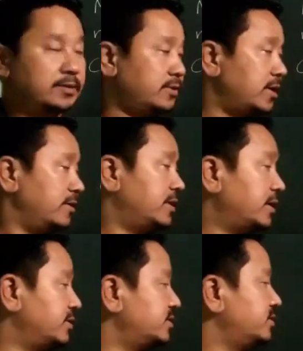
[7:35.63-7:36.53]
Okay,
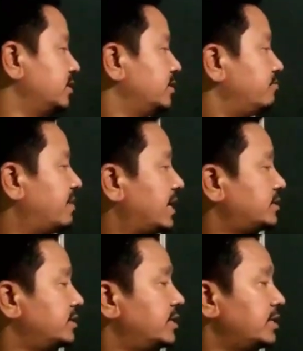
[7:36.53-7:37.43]
that is,
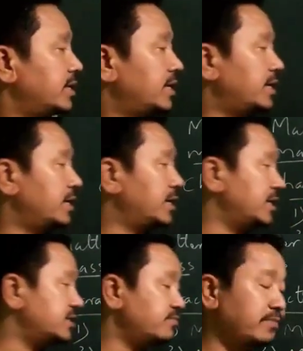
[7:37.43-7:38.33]
matter
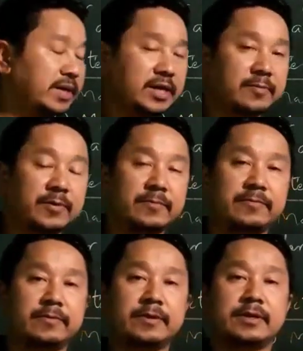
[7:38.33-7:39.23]
is made up of
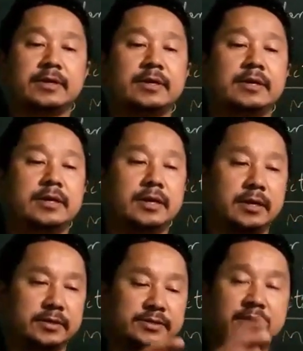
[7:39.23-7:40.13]

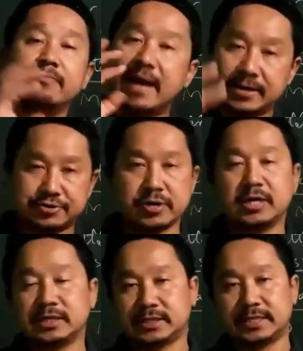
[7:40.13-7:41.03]
some
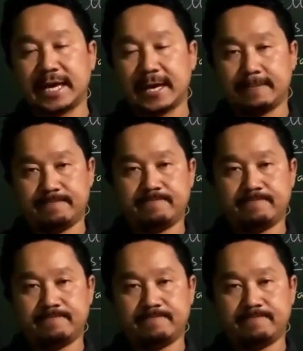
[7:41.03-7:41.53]
materials then.